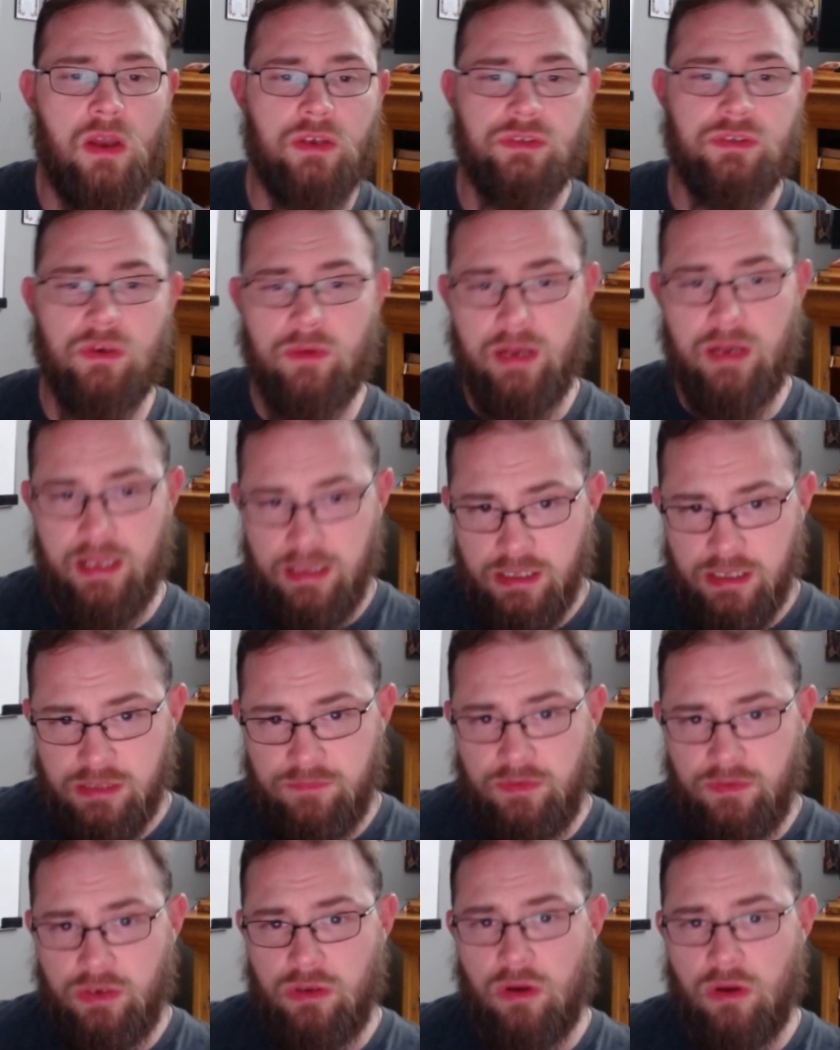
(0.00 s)
So in this
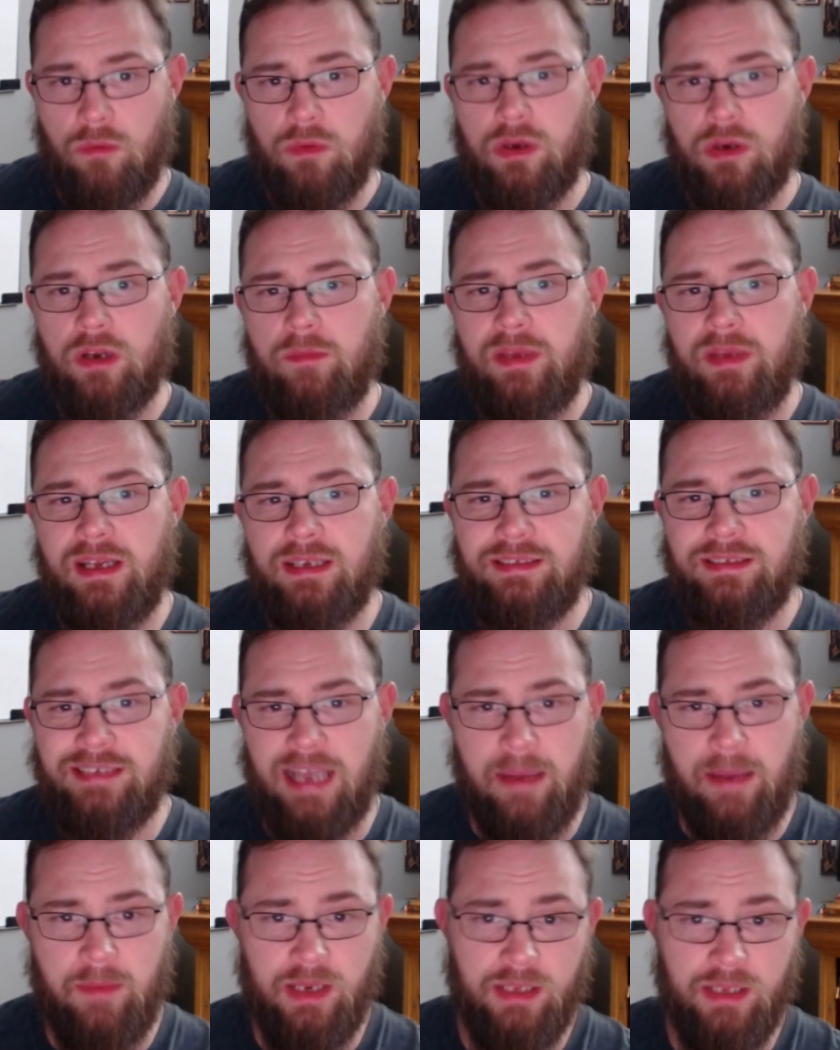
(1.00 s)
video, we're going to be
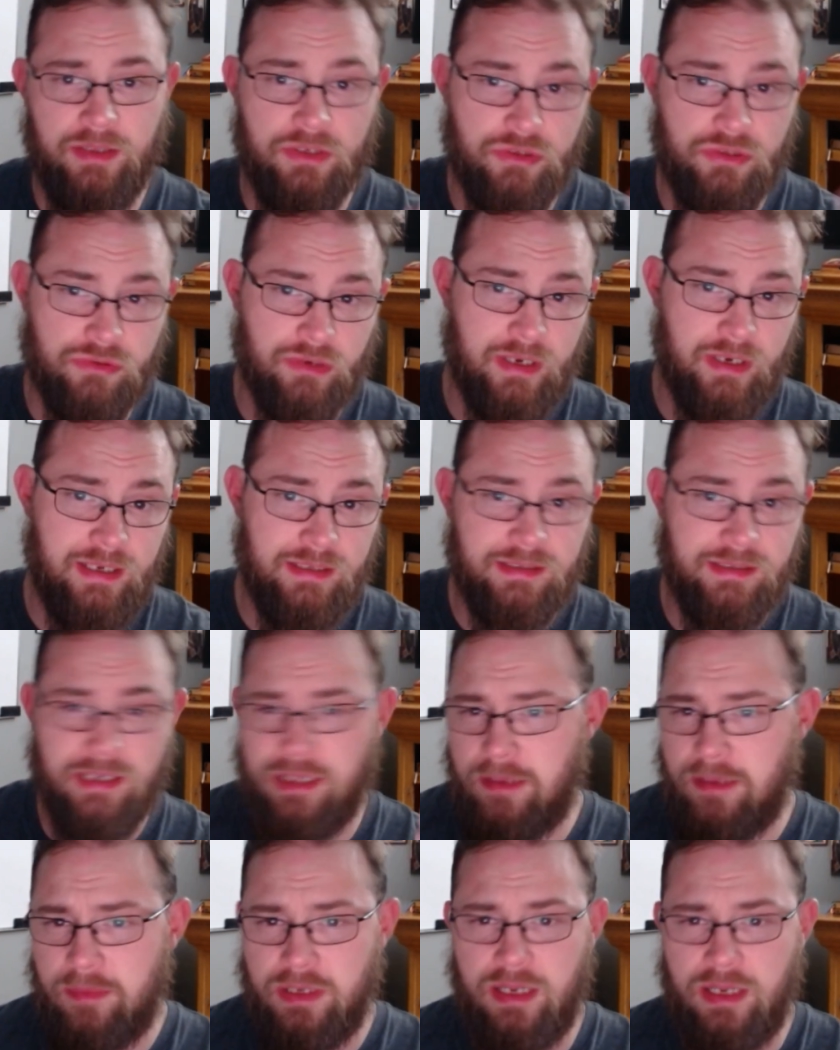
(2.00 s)
examining the strengths and
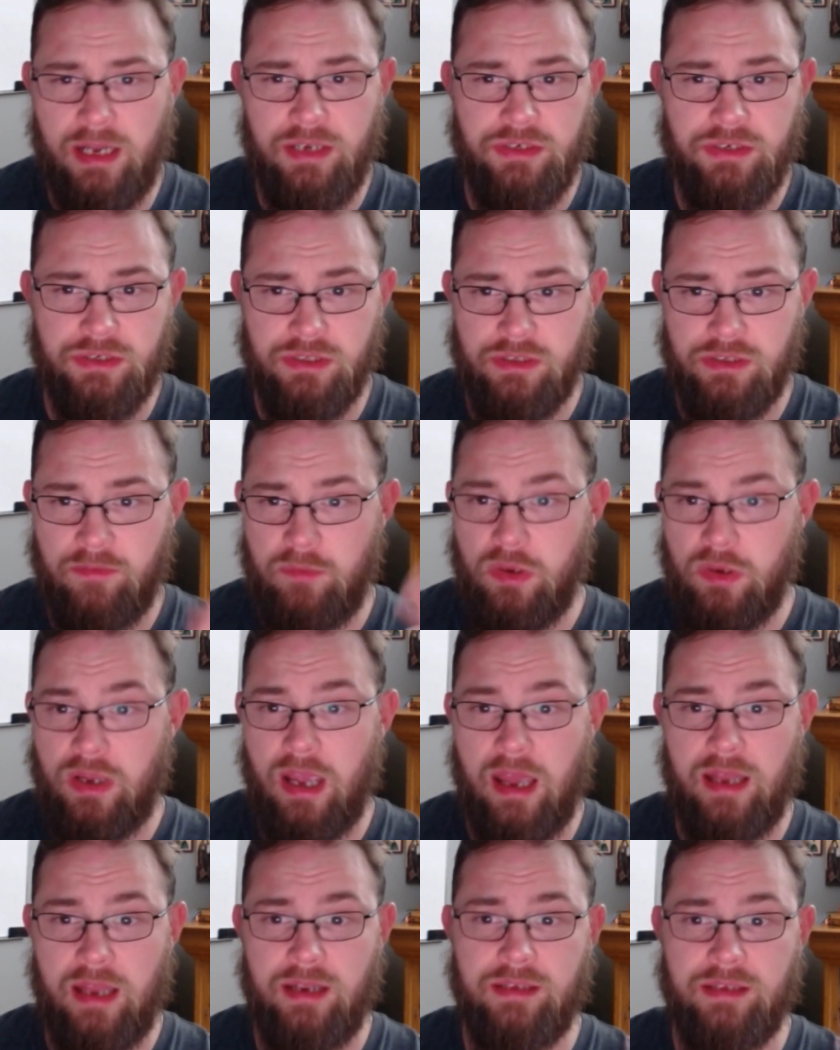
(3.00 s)
limitations of
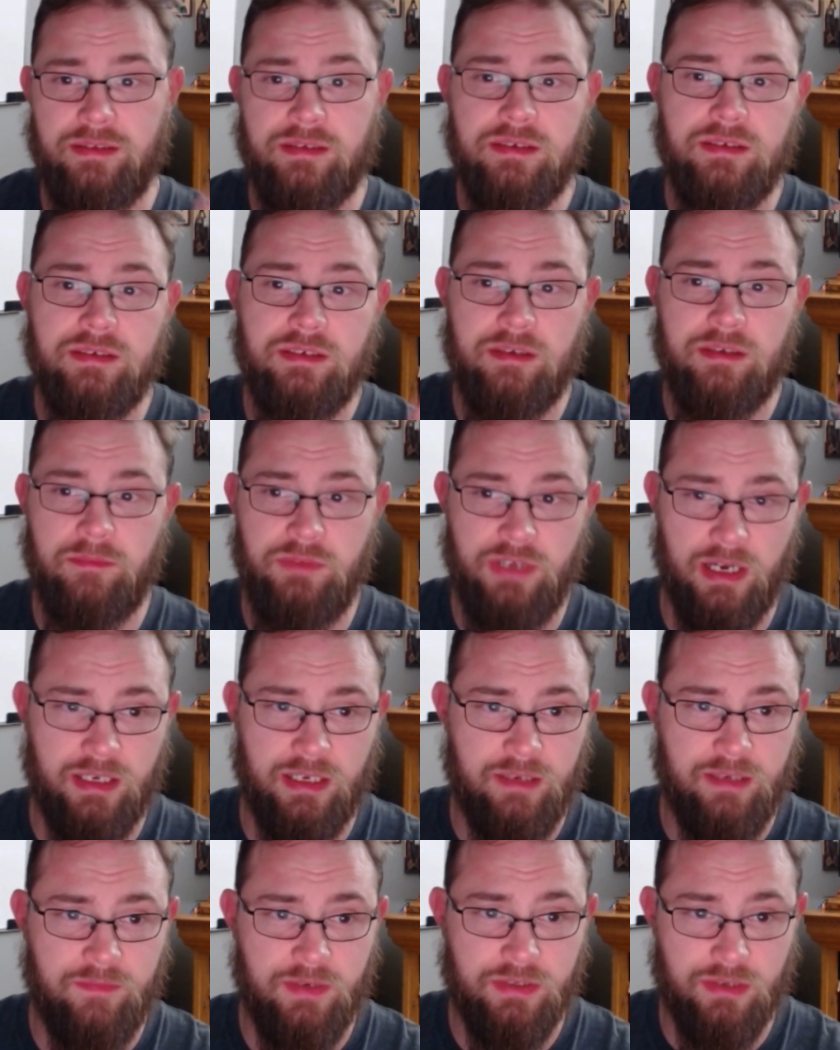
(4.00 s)
Buchanan's
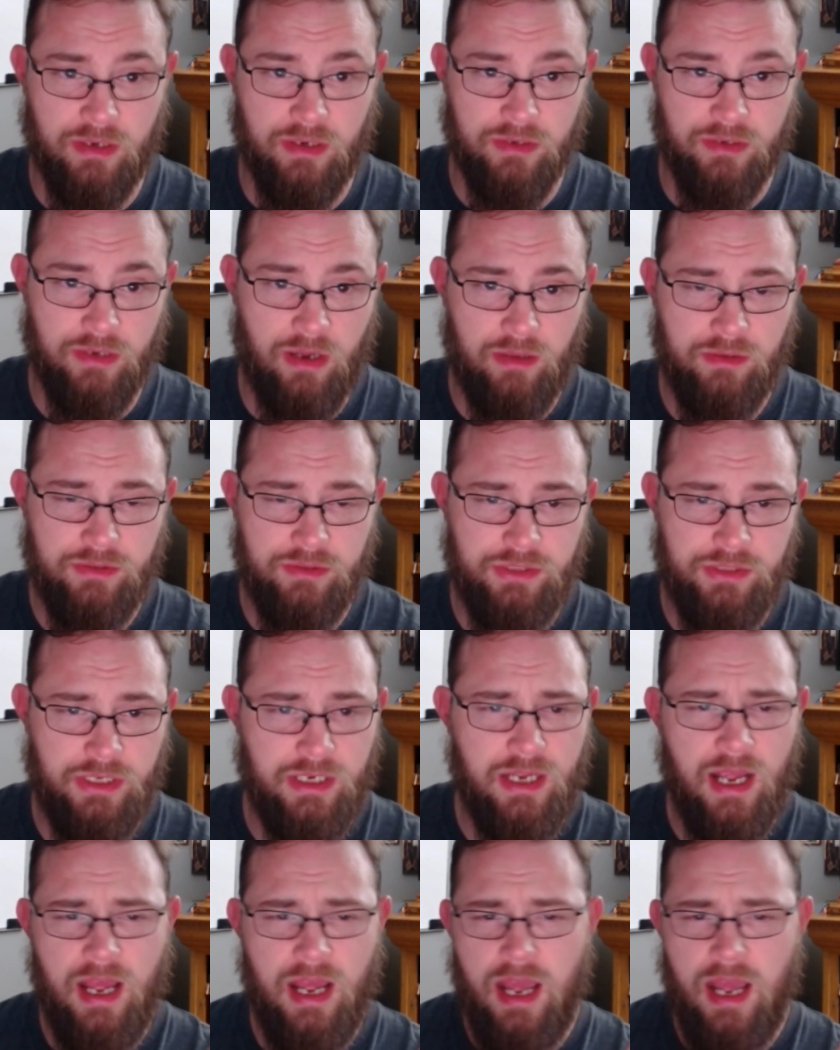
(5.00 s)
subjectivist ontology